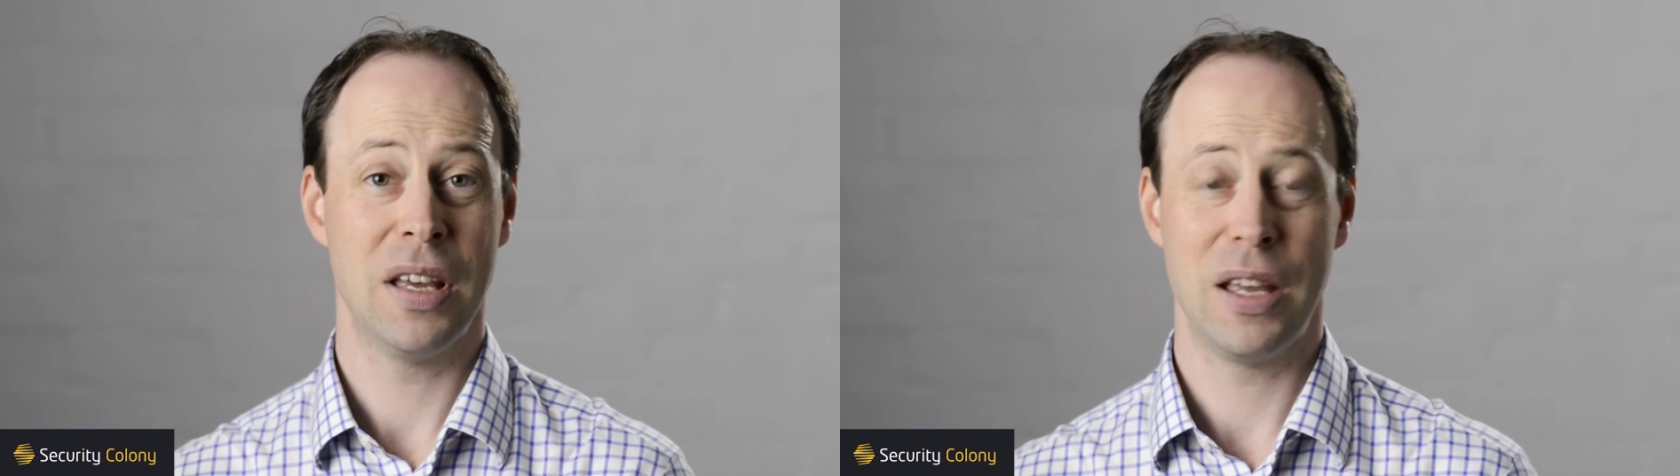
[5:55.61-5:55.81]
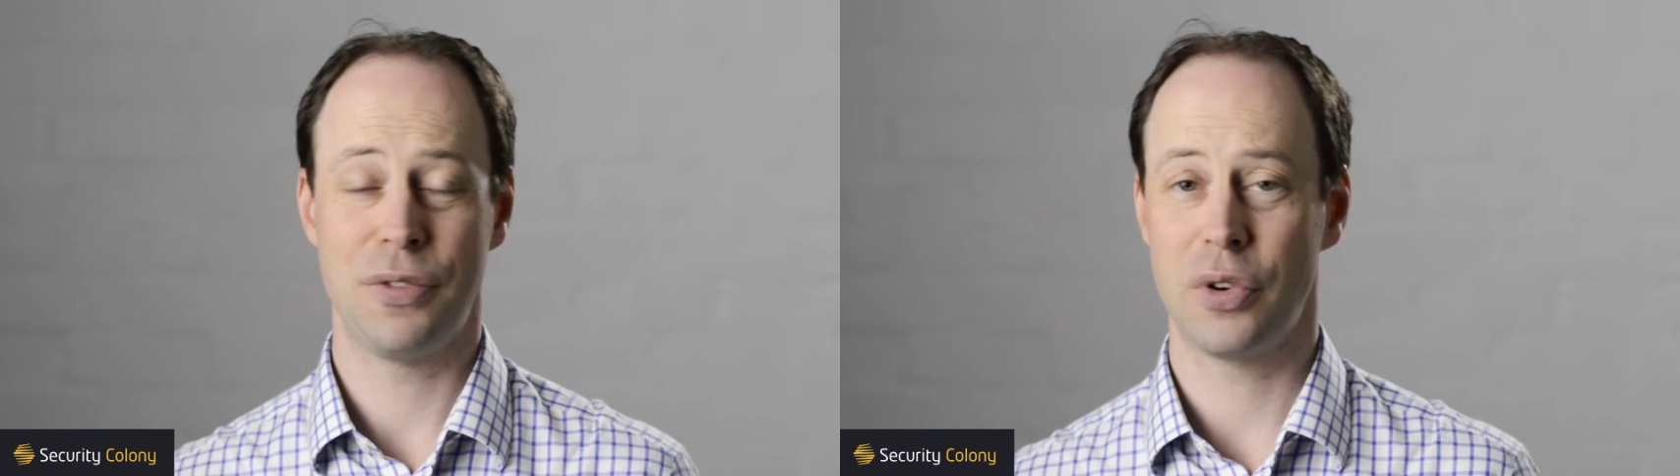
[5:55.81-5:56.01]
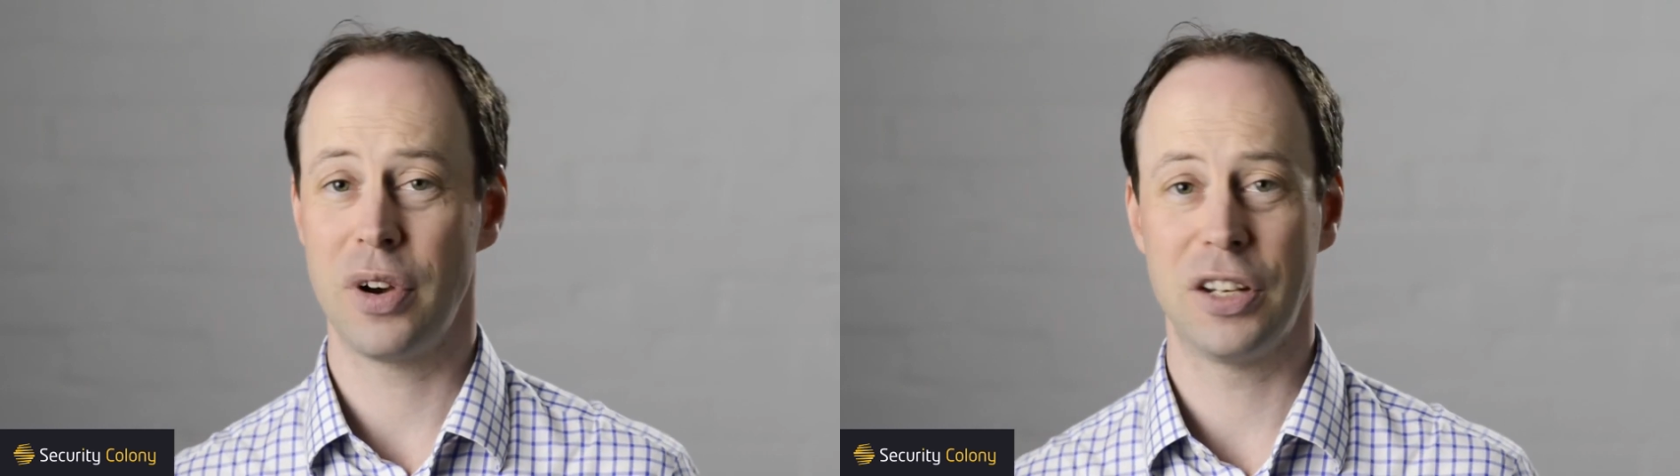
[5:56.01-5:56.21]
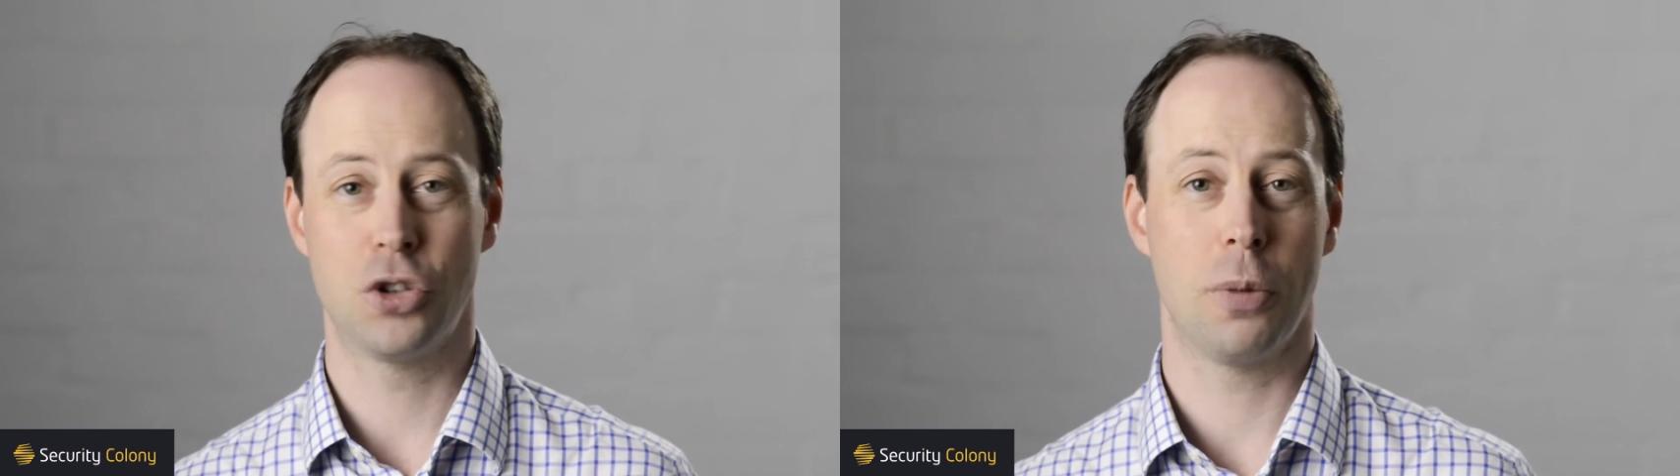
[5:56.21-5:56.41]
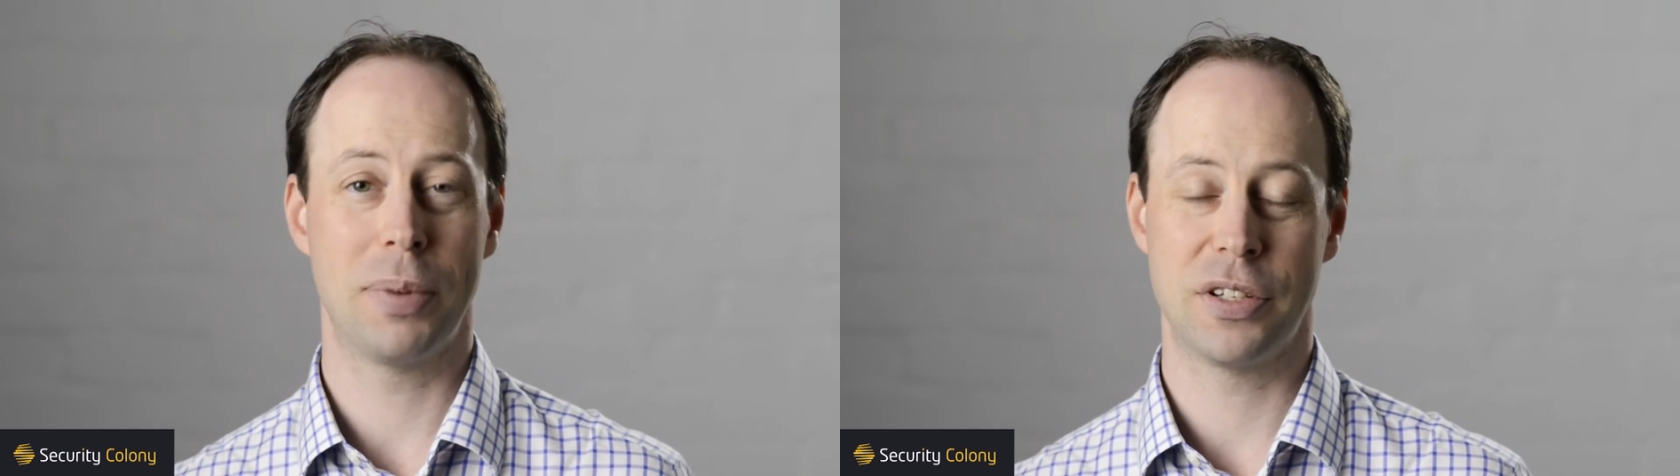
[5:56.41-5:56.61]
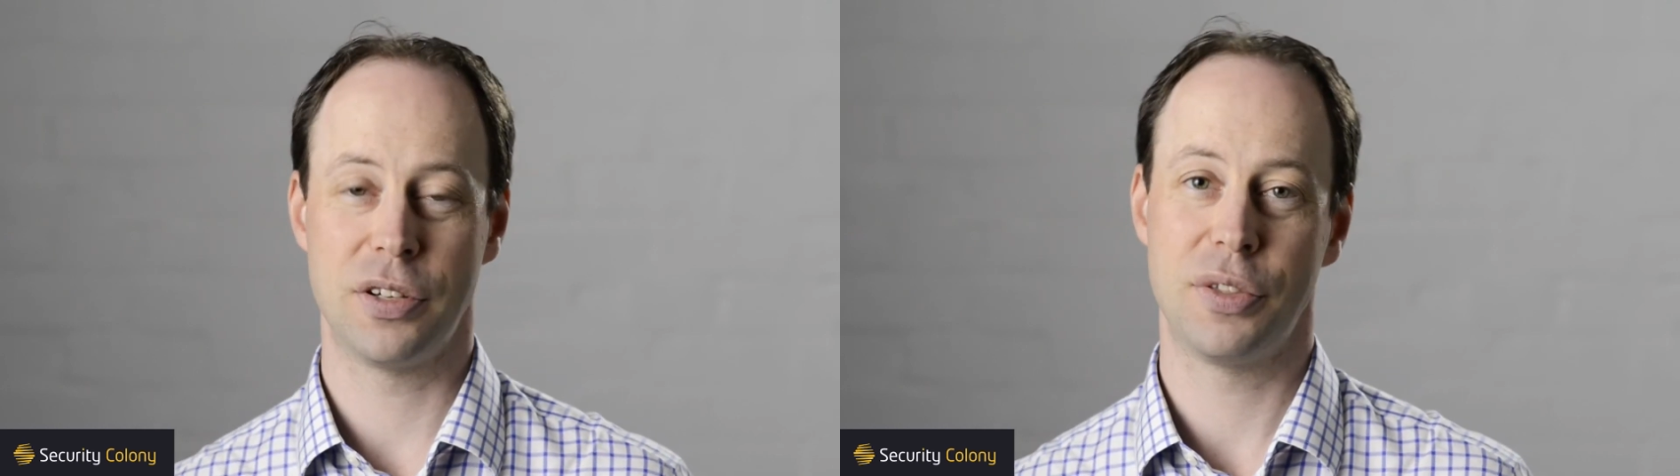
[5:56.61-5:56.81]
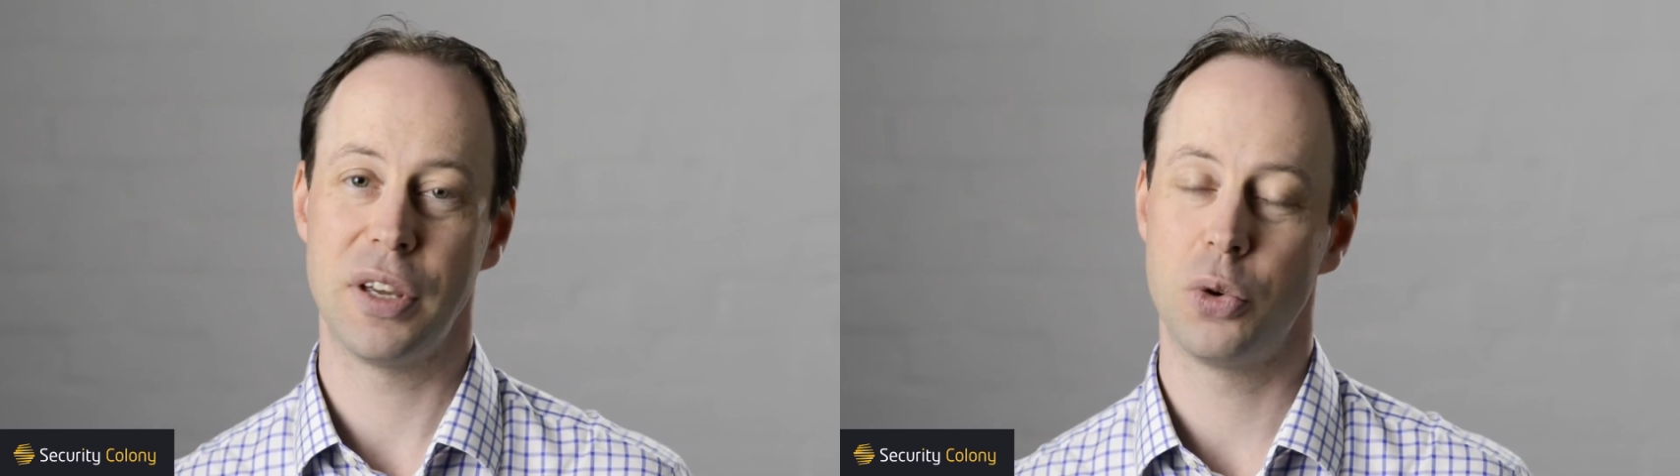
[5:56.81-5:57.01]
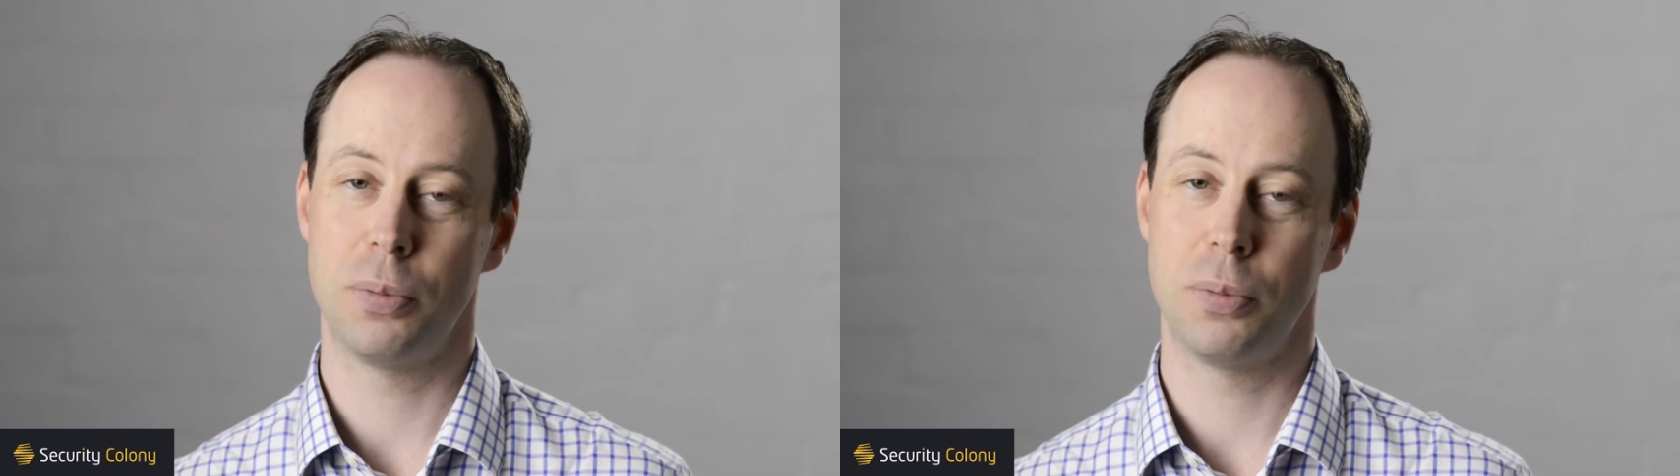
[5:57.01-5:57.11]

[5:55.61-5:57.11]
If there are any topics you think